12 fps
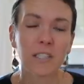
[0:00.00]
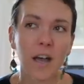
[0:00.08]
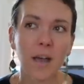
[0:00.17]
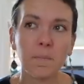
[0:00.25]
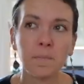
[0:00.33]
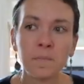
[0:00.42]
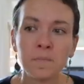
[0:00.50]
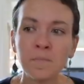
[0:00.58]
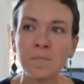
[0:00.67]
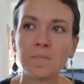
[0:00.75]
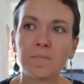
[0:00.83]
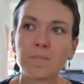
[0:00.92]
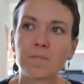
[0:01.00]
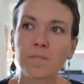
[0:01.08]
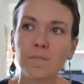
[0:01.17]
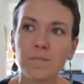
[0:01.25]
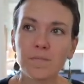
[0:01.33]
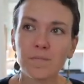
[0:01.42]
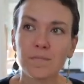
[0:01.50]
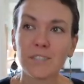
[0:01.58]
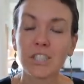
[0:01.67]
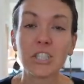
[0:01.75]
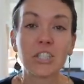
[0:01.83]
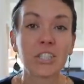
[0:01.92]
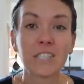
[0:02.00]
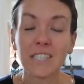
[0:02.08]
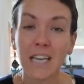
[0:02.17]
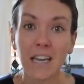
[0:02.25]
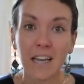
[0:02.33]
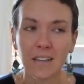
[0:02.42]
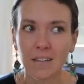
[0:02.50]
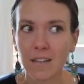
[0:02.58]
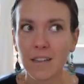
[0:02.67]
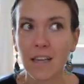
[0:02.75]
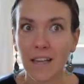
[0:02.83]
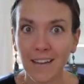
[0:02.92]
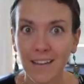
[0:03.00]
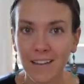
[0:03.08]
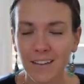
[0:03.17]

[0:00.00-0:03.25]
time to just sit and think.